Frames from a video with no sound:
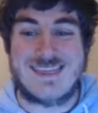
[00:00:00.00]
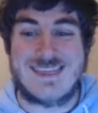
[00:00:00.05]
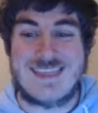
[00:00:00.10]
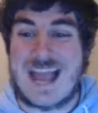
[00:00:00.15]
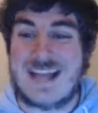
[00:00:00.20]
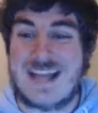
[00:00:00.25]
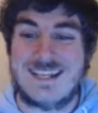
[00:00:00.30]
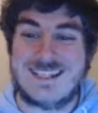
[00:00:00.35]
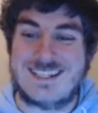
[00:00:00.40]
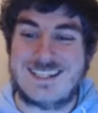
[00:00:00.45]

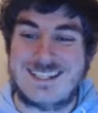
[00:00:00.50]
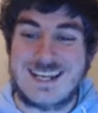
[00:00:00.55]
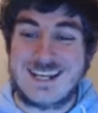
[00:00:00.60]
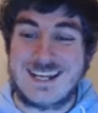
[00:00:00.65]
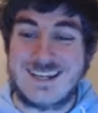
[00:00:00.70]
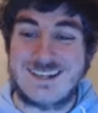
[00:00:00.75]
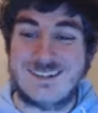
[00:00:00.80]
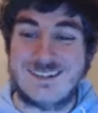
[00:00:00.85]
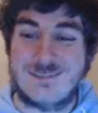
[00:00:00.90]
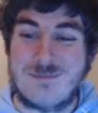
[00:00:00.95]
that
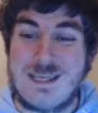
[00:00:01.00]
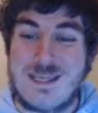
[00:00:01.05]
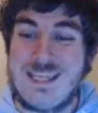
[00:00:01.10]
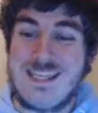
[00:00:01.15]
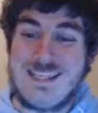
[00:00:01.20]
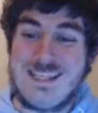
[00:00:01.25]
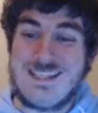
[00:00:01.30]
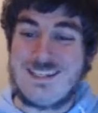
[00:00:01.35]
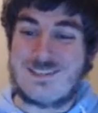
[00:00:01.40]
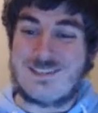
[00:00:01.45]
jingle
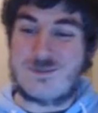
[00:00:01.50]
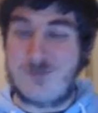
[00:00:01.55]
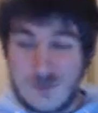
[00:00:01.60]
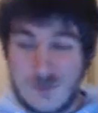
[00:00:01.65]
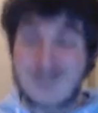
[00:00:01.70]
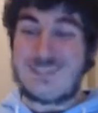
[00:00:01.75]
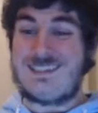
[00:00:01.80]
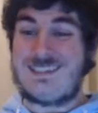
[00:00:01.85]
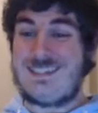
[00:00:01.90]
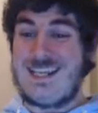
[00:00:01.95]
means,
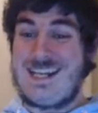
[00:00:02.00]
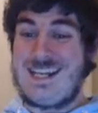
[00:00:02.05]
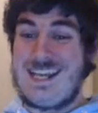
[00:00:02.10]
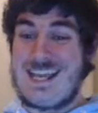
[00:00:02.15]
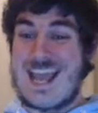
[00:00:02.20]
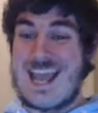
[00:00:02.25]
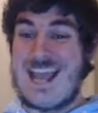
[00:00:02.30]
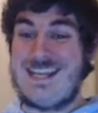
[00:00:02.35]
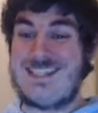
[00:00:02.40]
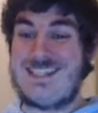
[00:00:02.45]
what did
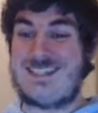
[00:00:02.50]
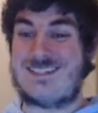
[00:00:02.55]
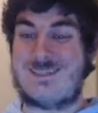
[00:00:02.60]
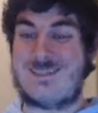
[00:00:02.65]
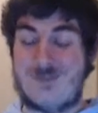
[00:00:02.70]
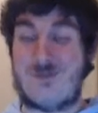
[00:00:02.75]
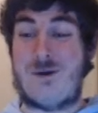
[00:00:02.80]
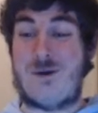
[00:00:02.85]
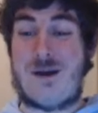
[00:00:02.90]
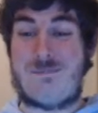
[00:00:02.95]
EA
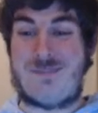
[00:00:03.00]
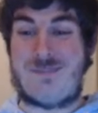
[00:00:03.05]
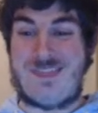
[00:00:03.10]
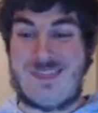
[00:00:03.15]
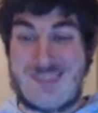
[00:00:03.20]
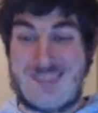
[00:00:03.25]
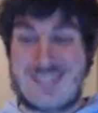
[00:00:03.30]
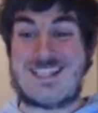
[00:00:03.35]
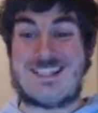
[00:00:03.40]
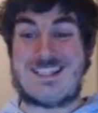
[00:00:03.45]
screw up
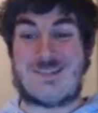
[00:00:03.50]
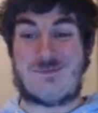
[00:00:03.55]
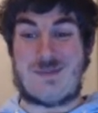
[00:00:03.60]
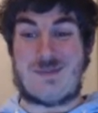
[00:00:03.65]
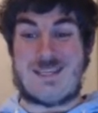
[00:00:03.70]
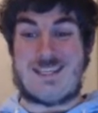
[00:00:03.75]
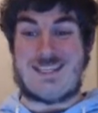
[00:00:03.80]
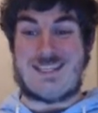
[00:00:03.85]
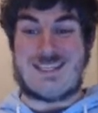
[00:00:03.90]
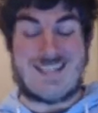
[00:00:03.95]
this week?
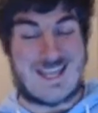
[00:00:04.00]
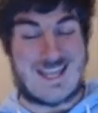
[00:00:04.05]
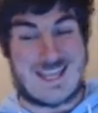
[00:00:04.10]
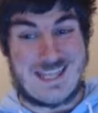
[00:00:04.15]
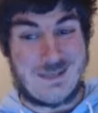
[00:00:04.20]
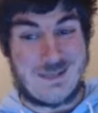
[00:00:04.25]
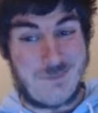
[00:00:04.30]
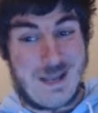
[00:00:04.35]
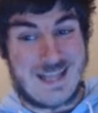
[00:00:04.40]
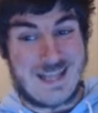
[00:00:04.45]

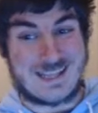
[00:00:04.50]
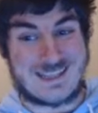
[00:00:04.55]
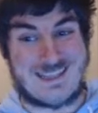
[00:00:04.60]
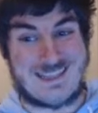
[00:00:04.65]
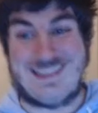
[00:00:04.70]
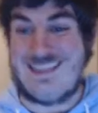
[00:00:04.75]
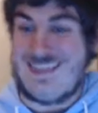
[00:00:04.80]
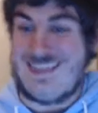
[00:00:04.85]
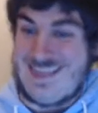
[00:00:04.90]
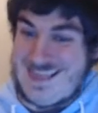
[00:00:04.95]
Well,
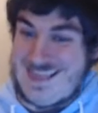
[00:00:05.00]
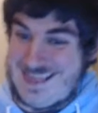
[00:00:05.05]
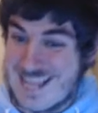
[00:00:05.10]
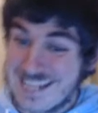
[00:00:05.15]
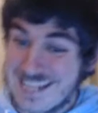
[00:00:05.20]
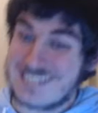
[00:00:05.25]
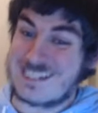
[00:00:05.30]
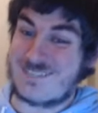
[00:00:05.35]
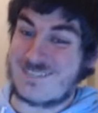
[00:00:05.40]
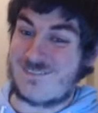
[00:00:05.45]

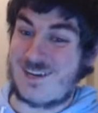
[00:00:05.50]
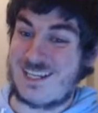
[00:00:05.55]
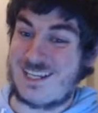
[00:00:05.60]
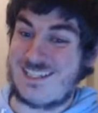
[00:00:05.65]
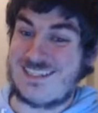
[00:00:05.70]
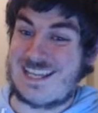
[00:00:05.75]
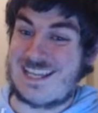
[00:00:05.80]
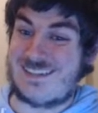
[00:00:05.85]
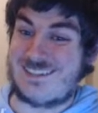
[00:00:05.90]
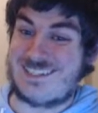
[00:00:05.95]
let's find
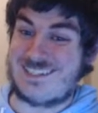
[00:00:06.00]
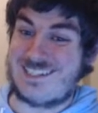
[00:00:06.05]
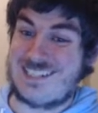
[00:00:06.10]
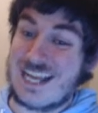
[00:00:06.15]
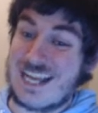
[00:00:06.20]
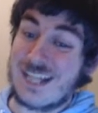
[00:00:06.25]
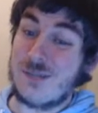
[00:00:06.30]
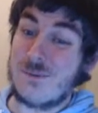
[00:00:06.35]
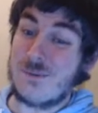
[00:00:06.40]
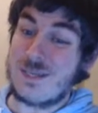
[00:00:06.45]
out, shall
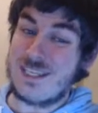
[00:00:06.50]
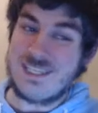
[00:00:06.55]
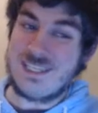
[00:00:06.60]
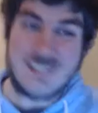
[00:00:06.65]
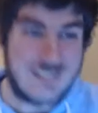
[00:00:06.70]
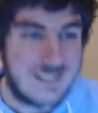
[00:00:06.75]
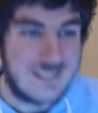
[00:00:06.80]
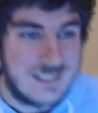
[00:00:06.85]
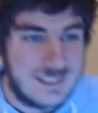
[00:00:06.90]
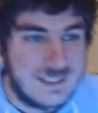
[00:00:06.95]

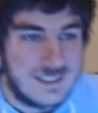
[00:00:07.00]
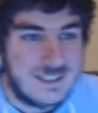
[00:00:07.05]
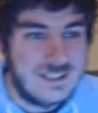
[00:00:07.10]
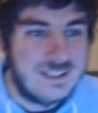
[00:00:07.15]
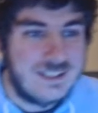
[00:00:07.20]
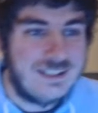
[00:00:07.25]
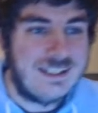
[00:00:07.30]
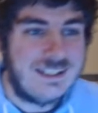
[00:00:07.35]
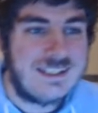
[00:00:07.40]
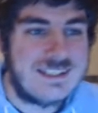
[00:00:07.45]
we?
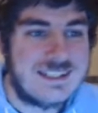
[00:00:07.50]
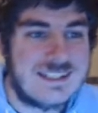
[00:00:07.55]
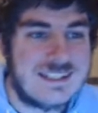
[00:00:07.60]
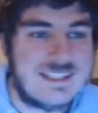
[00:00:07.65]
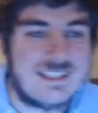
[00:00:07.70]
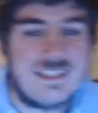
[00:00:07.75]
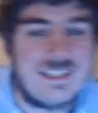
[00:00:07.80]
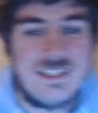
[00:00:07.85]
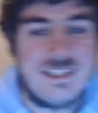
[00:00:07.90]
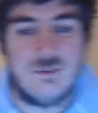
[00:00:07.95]
Let's
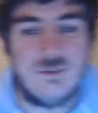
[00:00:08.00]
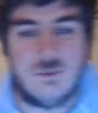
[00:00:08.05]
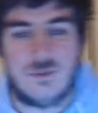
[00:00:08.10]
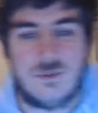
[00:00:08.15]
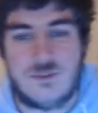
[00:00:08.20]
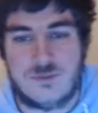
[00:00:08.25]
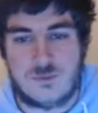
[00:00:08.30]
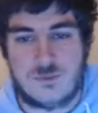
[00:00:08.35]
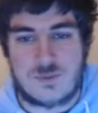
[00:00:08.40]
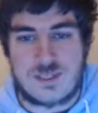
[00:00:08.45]
see what
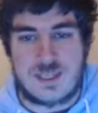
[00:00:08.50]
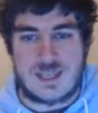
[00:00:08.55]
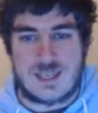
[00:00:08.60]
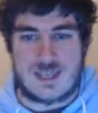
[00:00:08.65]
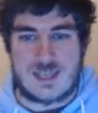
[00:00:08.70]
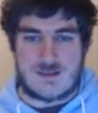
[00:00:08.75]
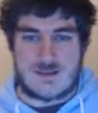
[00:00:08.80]
we have.